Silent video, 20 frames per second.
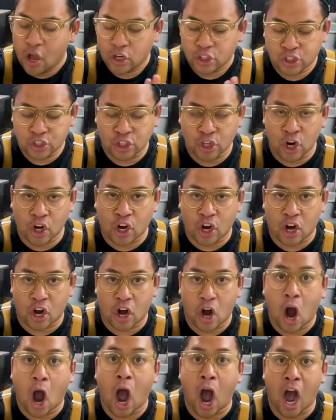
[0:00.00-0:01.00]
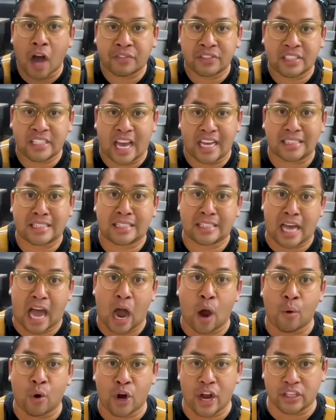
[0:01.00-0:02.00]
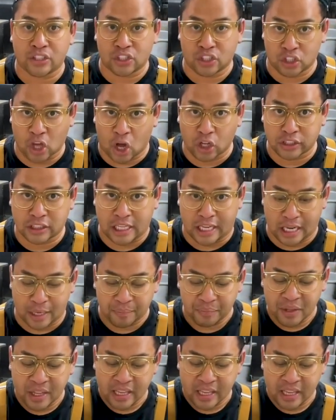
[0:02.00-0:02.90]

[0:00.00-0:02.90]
sugar offsets sour and salty.